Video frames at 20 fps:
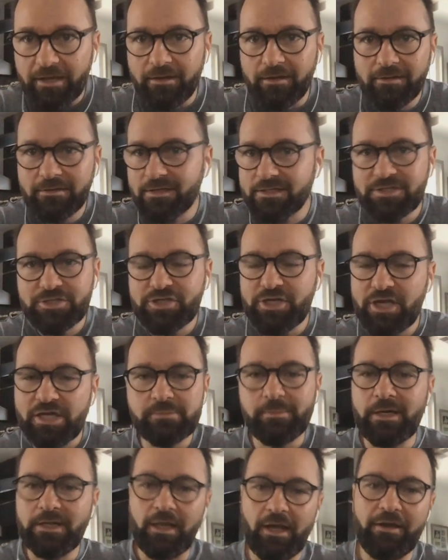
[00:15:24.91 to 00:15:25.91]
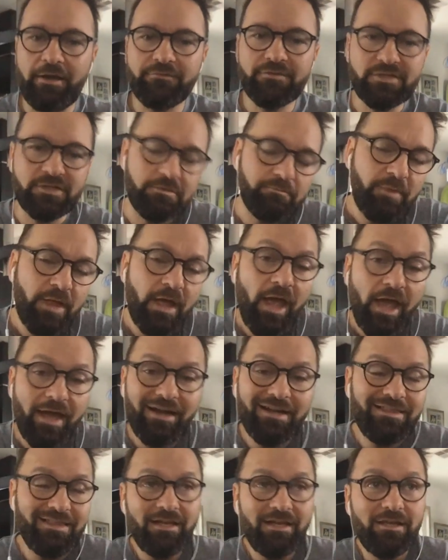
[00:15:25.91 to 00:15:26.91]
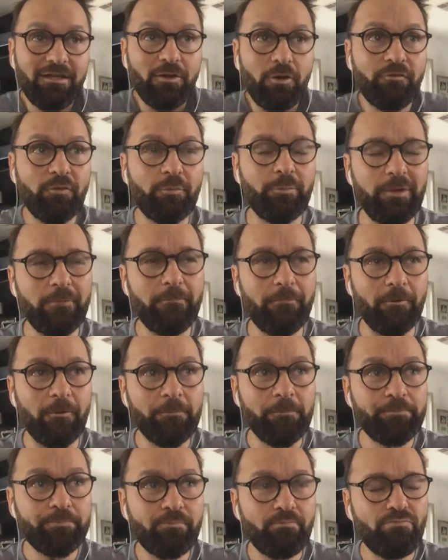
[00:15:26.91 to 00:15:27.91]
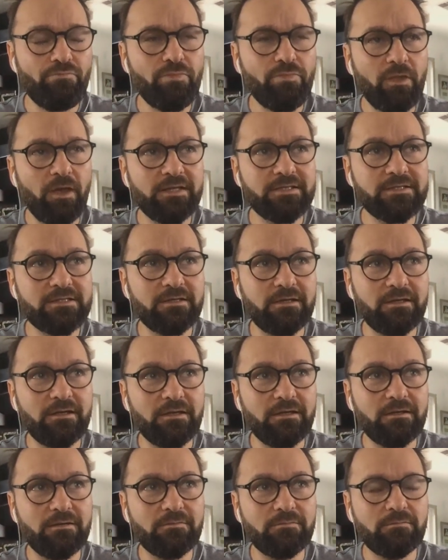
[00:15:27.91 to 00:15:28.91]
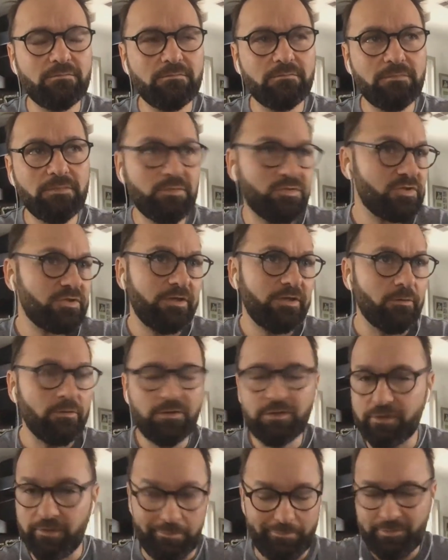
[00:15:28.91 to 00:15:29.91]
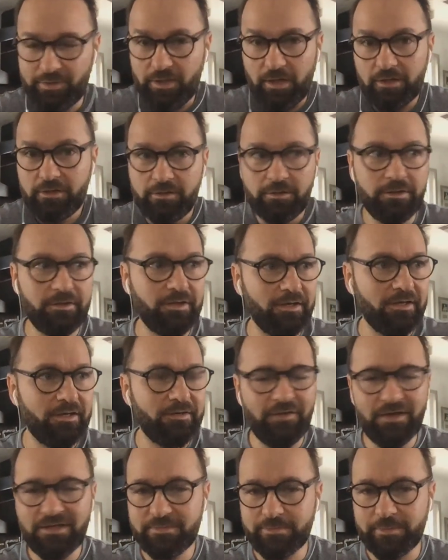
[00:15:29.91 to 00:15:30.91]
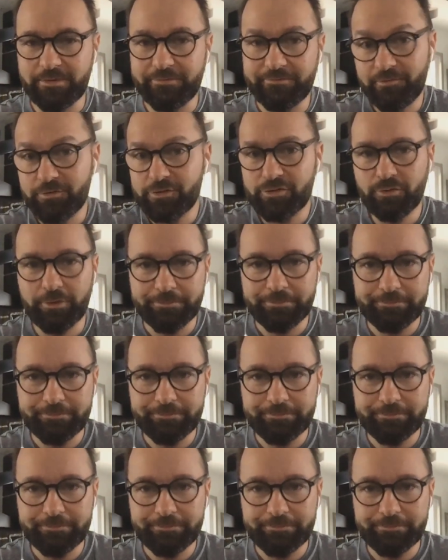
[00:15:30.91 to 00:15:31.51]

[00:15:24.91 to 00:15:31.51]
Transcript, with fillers: it doesn't change my life. So, and I think, you know, for people, it's uh, it you know, a good uh, investment for sure.